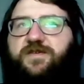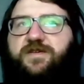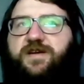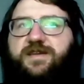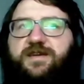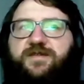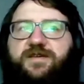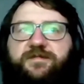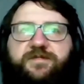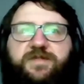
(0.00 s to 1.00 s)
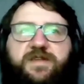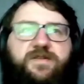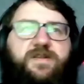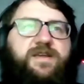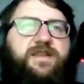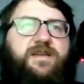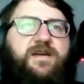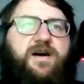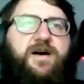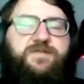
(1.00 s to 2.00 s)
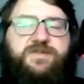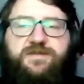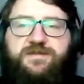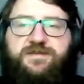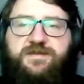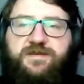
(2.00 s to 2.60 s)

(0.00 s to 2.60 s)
you're not getting options,